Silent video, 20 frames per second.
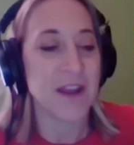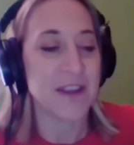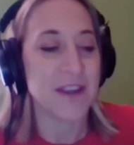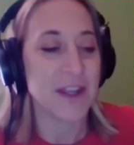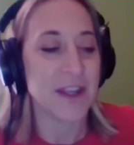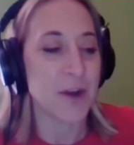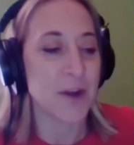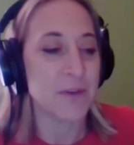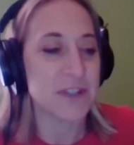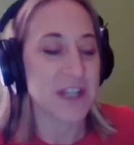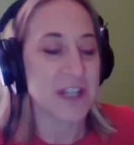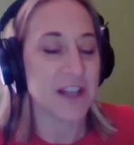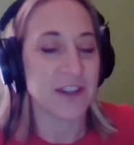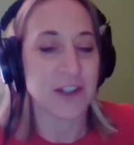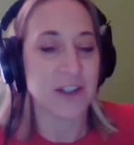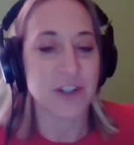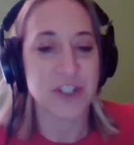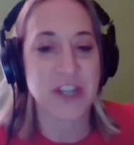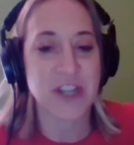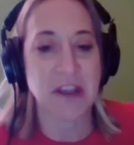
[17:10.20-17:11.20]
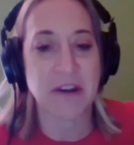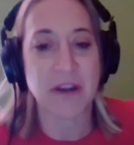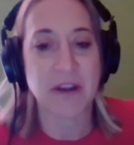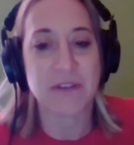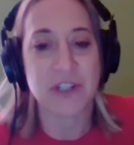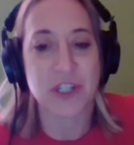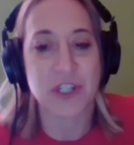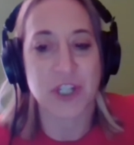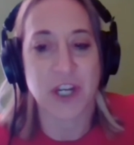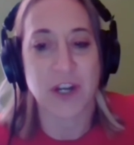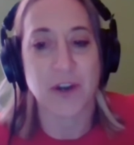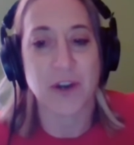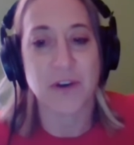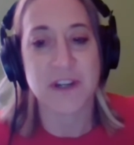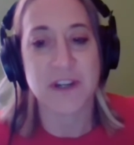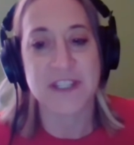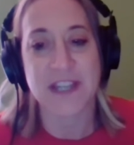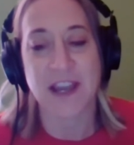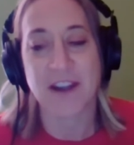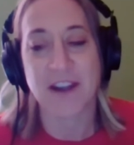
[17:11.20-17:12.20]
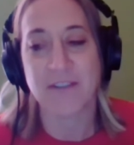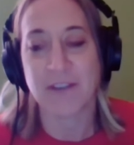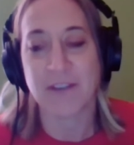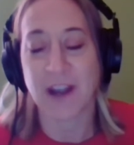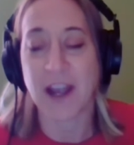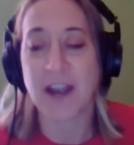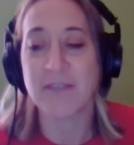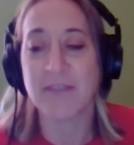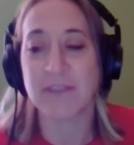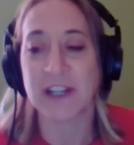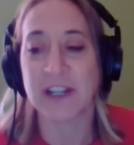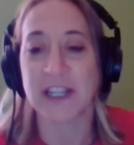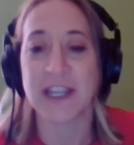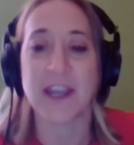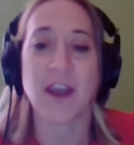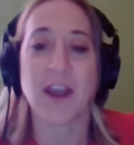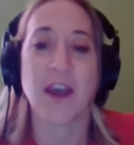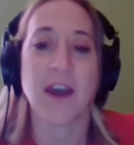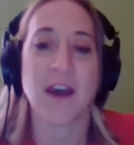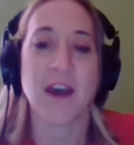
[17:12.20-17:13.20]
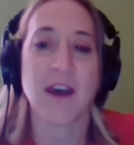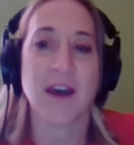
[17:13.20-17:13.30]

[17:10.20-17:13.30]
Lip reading: you know, a little shout out to Gino, because I